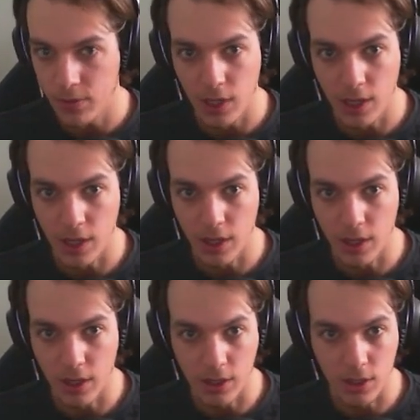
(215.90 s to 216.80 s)
and
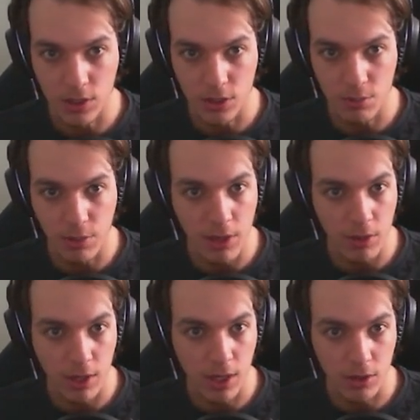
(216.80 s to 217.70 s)
I can just play with
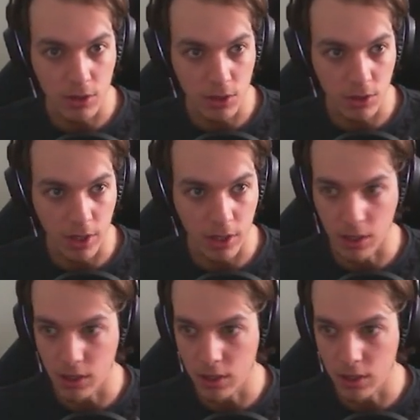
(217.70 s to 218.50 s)
it now. So I can